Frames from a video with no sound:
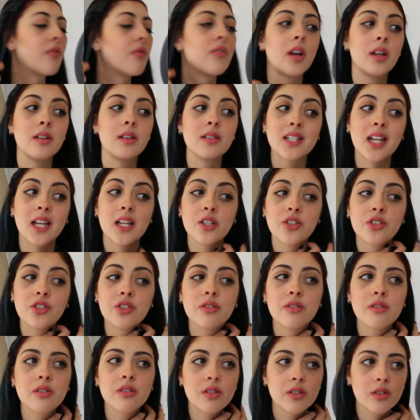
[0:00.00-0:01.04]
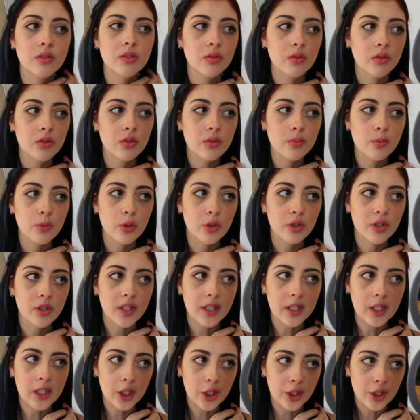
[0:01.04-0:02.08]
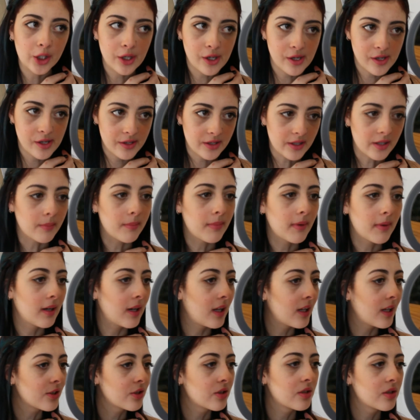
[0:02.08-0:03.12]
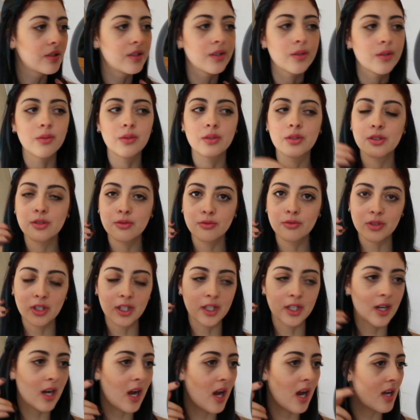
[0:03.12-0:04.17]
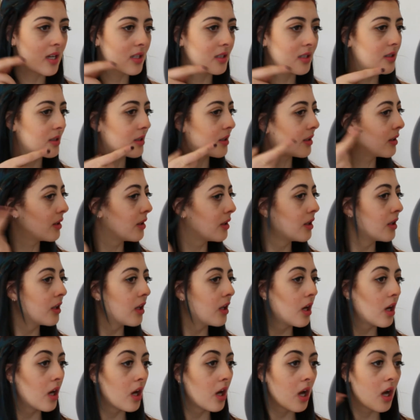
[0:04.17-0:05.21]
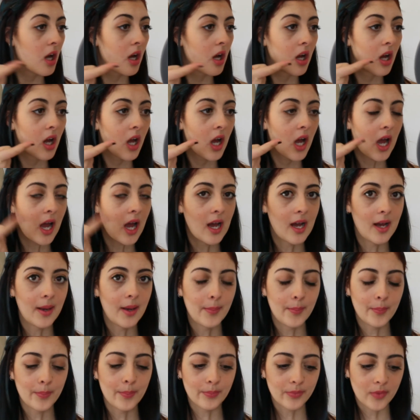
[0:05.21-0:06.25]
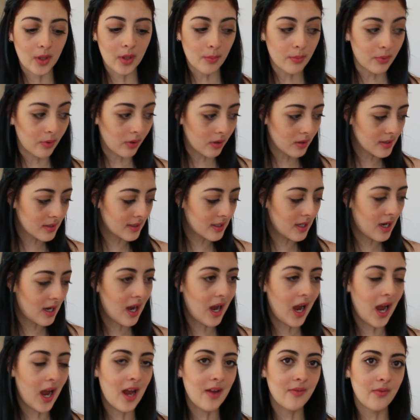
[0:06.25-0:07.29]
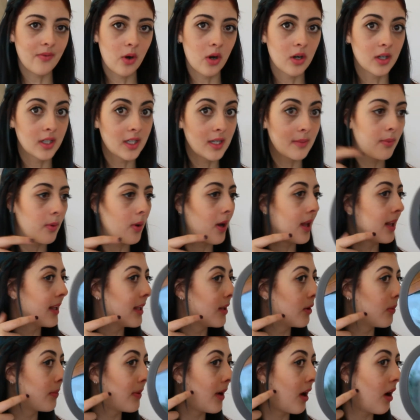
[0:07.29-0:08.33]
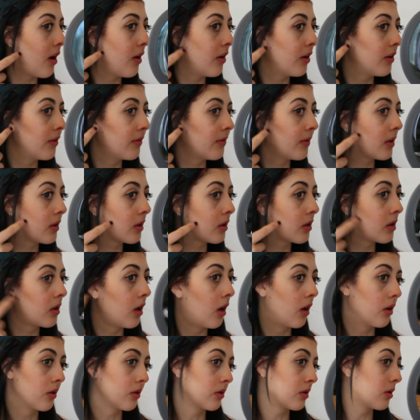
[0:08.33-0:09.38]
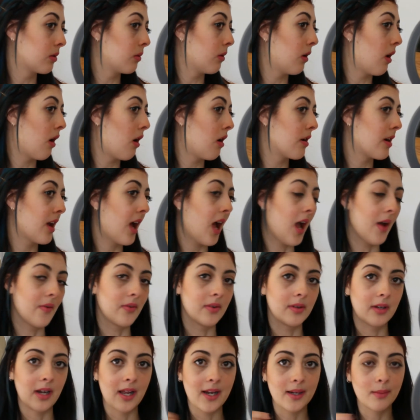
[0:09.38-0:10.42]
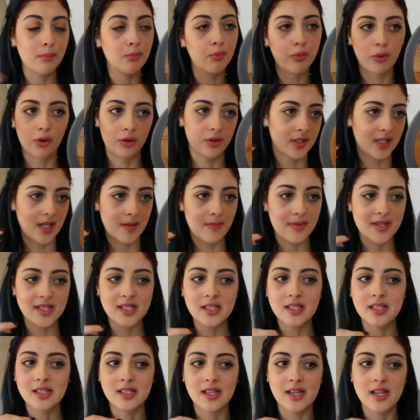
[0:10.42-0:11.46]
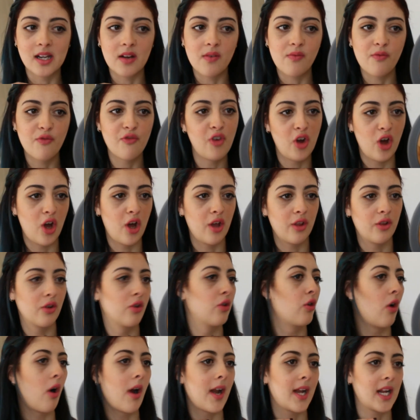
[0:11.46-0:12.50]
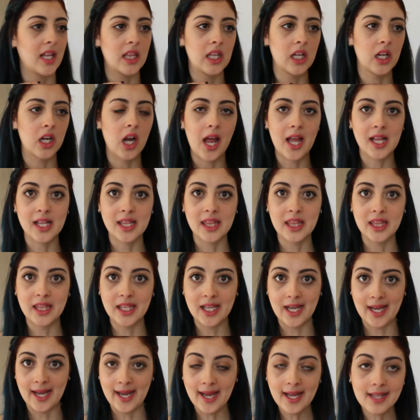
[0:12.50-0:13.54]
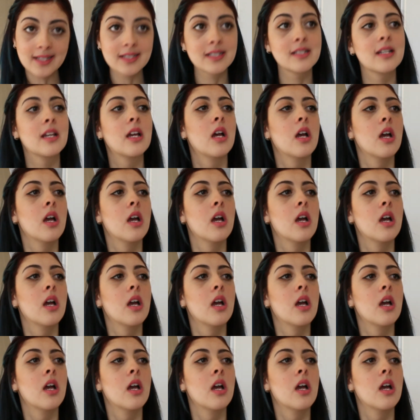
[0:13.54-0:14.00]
foundation still looks pretty good, the blush still looks really nice, the bronzer, I've only put a little bit of contour on. I haven't bronzed up my skin any further or anything like that.